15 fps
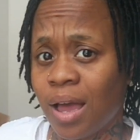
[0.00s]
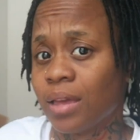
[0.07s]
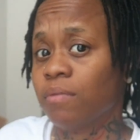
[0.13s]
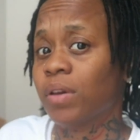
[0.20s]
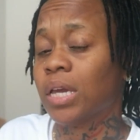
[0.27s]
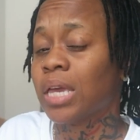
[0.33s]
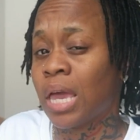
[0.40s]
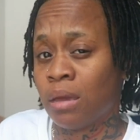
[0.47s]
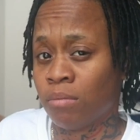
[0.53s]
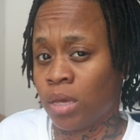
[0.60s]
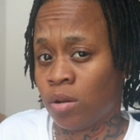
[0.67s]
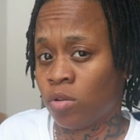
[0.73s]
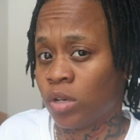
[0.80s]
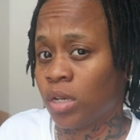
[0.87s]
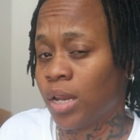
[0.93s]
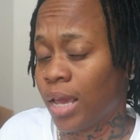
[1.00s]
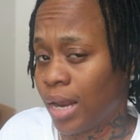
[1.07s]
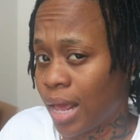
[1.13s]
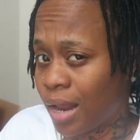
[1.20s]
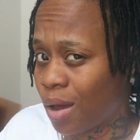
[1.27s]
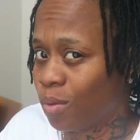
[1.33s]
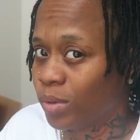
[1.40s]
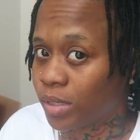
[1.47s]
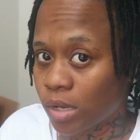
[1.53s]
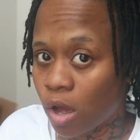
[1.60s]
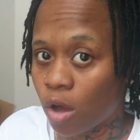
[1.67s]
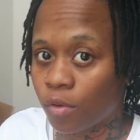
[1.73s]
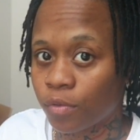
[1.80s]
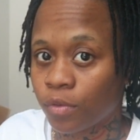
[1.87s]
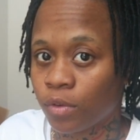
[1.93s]
I even came in on the day that I was
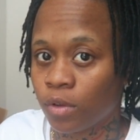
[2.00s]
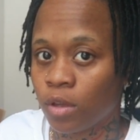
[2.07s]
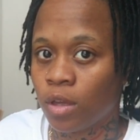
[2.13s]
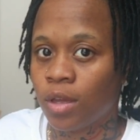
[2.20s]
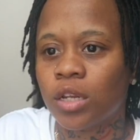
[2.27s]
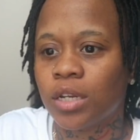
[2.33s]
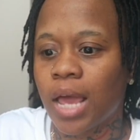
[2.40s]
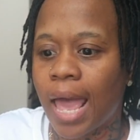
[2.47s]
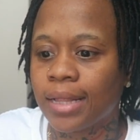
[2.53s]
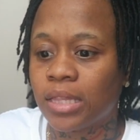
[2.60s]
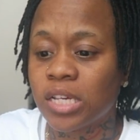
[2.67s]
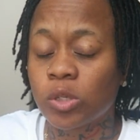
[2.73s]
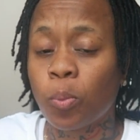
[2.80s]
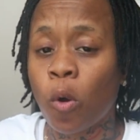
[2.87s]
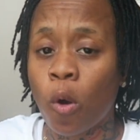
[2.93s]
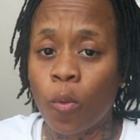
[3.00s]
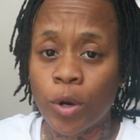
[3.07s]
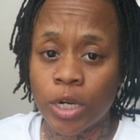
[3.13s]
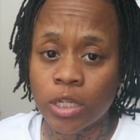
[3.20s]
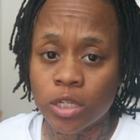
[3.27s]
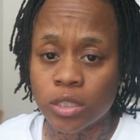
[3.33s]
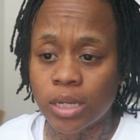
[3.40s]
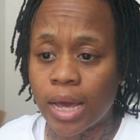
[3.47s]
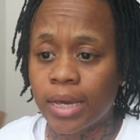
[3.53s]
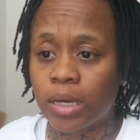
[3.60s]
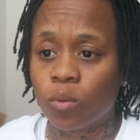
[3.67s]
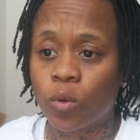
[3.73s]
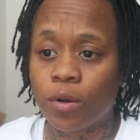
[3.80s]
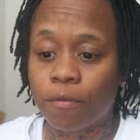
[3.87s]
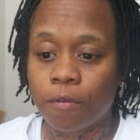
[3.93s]
off. At this point, what it looked like
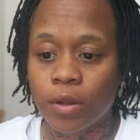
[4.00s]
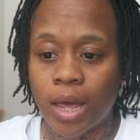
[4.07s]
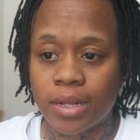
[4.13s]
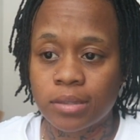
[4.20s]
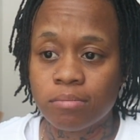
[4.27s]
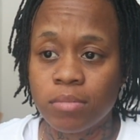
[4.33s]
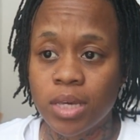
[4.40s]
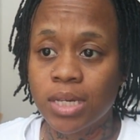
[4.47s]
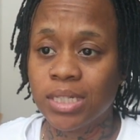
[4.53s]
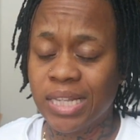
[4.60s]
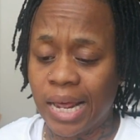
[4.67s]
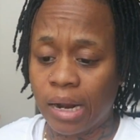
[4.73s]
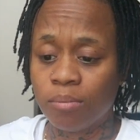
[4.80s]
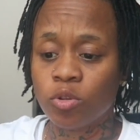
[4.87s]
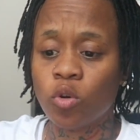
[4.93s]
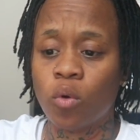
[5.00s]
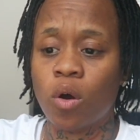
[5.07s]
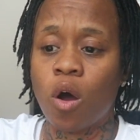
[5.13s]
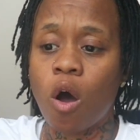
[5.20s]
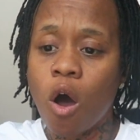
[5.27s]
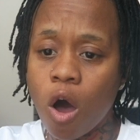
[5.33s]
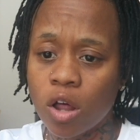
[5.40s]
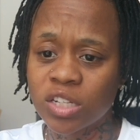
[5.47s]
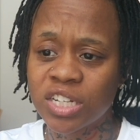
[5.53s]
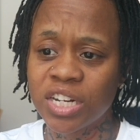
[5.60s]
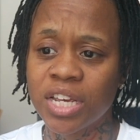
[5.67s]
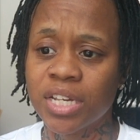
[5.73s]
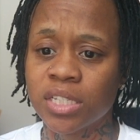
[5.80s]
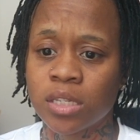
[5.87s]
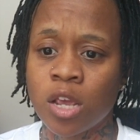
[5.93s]
and what it feel like to me is that I'm doing all of
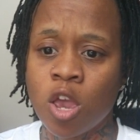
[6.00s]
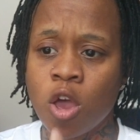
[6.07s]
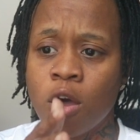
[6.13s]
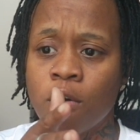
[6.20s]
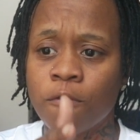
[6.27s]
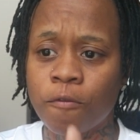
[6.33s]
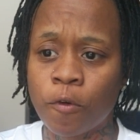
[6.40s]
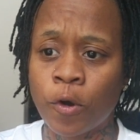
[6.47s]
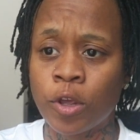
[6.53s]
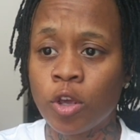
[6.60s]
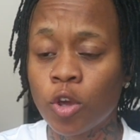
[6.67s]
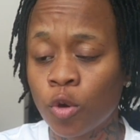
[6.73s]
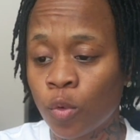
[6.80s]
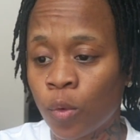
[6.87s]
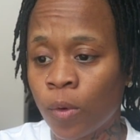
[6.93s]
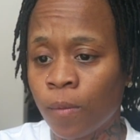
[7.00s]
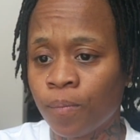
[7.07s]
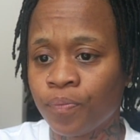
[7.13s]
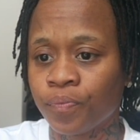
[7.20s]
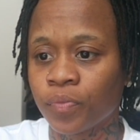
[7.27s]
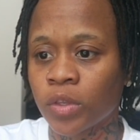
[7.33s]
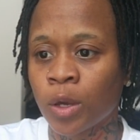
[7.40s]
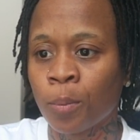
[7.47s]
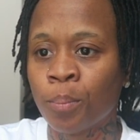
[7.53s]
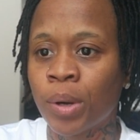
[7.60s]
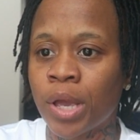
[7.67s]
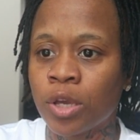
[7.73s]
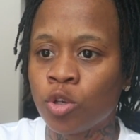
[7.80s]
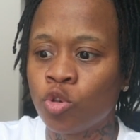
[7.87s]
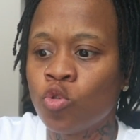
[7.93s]
this for you,
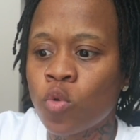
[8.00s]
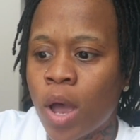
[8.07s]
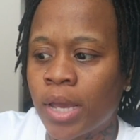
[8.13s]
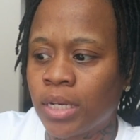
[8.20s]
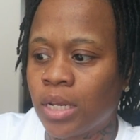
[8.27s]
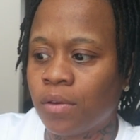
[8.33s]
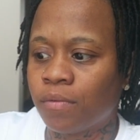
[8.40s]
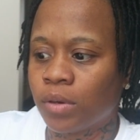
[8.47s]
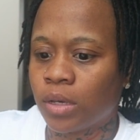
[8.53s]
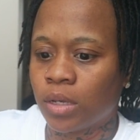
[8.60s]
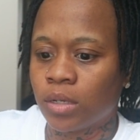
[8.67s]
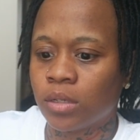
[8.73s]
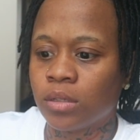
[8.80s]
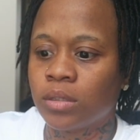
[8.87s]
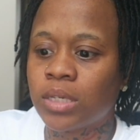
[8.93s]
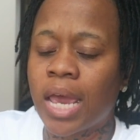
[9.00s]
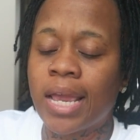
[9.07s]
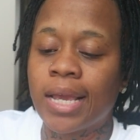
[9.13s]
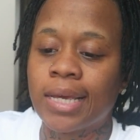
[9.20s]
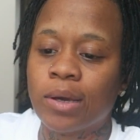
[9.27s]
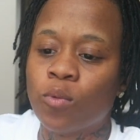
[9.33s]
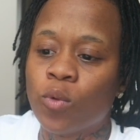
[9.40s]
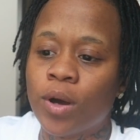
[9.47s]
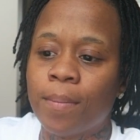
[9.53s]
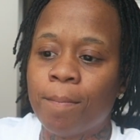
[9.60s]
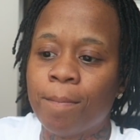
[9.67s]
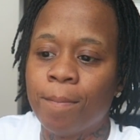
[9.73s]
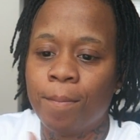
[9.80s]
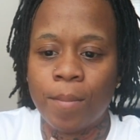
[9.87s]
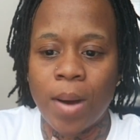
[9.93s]
but you ain't even taking what
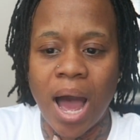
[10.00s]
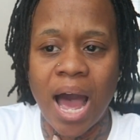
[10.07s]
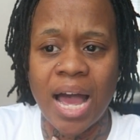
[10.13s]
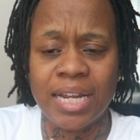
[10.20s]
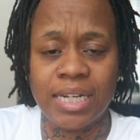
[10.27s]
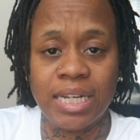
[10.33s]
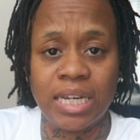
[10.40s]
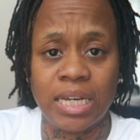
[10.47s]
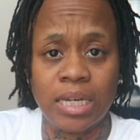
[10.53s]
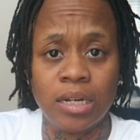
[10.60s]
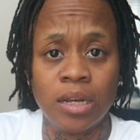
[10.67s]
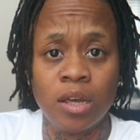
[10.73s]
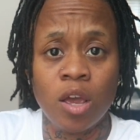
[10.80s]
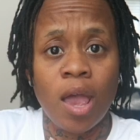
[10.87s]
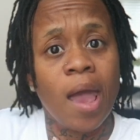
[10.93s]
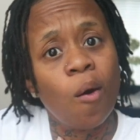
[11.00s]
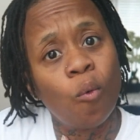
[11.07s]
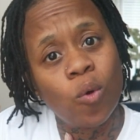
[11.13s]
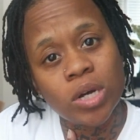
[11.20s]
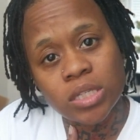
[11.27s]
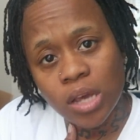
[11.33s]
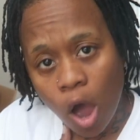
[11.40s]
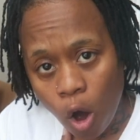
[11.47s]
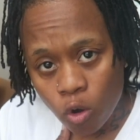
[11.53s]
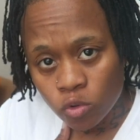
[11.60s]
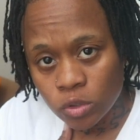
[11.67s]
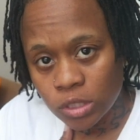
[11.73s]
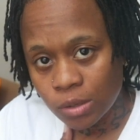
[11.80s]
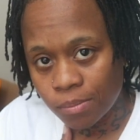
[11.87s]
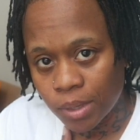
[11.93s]
I need and what's
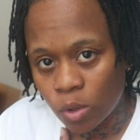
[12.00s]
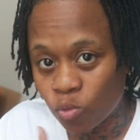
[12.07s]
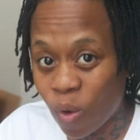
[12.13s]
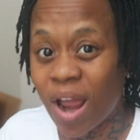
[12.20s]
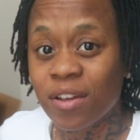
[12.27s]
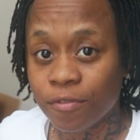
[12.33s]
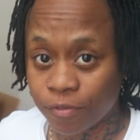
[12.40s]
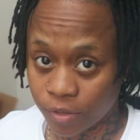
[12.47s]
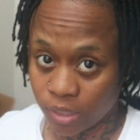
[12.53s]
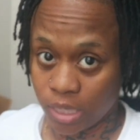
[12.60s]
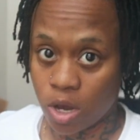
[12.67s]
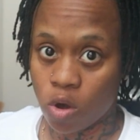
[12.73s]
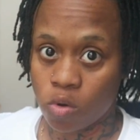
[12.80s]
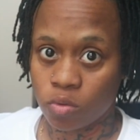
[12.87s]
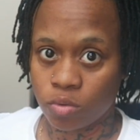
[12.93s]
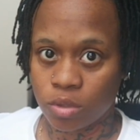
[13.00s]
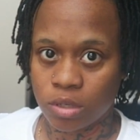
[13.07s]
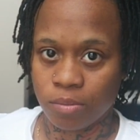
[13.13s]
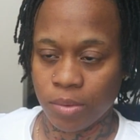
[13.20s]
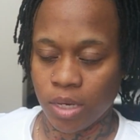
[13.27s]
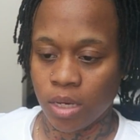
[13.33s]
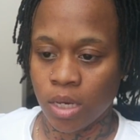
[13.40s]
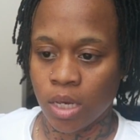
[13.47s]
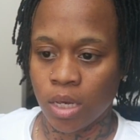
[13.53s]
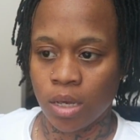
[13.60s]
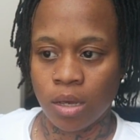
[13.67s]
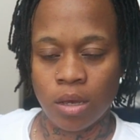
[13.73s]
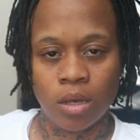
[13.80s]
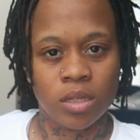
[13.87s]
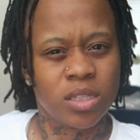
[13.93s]
owed to me, rightfully owed to me,
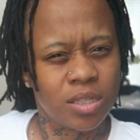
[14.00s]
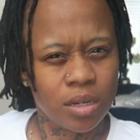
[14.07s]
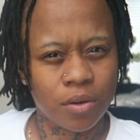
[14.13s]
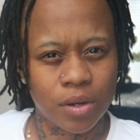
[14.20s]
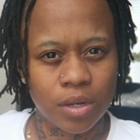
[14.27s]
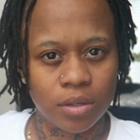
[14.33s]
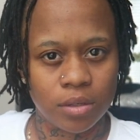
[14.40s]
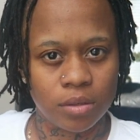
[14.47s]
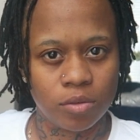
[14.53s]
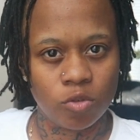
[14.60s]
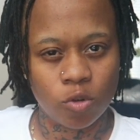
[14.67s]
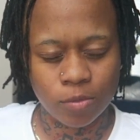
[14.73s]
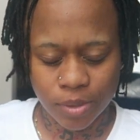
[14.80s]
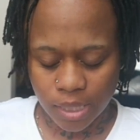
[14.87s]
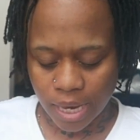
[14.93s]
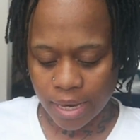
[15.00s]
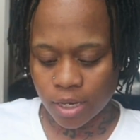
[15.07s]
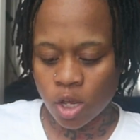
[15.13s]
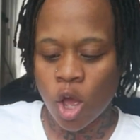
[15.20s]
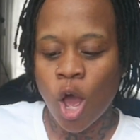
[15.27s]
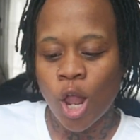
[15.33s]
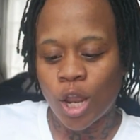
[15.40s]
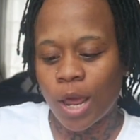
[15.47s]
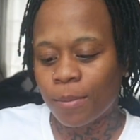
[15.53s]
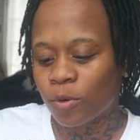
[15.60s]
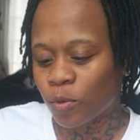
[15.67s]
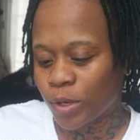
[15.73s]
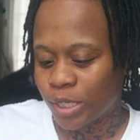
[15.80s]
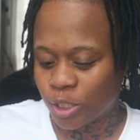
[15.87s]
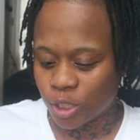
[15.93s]
serious. You know what I'm saying? Let me
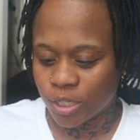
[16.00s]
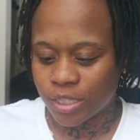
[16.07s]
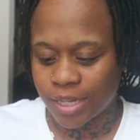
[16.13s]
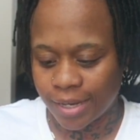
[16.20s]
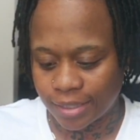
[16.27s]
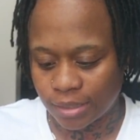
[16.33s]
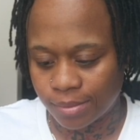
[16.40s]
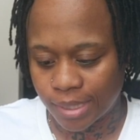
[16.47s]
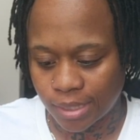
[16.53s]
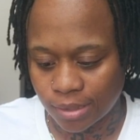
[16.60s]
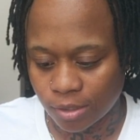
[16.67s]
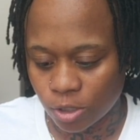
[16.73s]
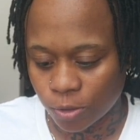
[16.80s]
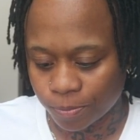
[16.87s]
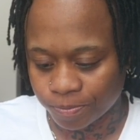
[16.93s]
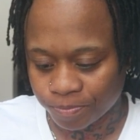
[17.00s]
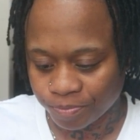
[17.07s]
read you the text message.